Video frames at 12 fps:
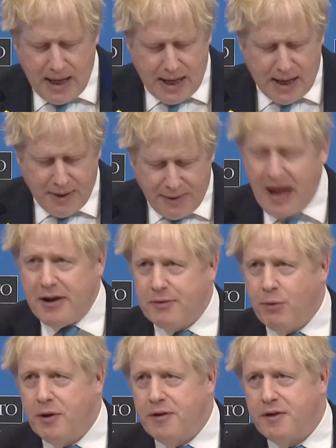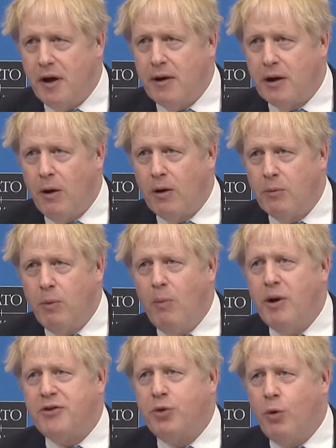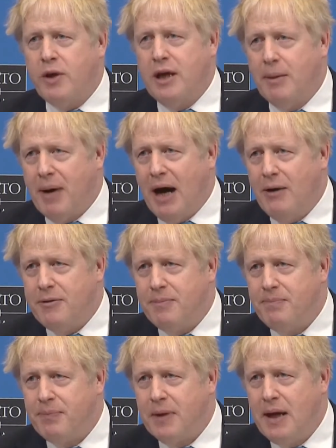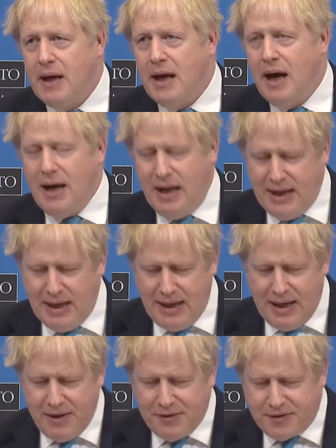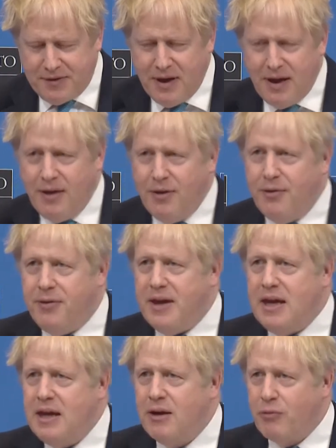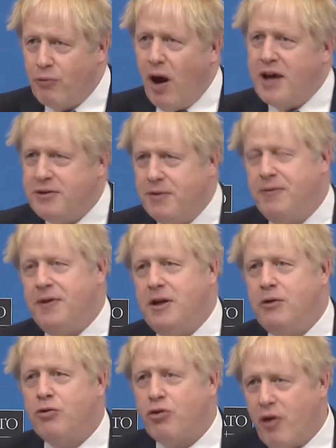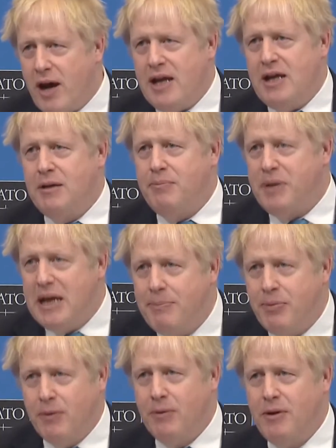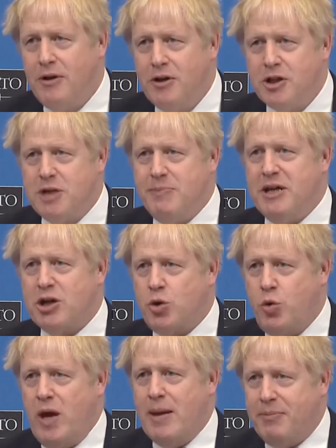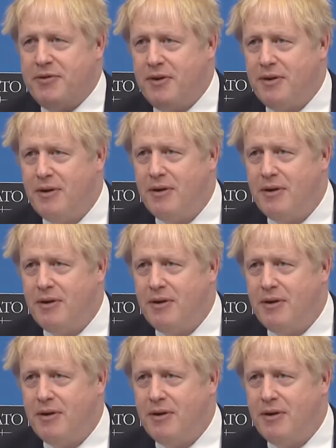Uh, that is what is going on. And what we're talking about uh, is the right of the Ukrainian people to be equipped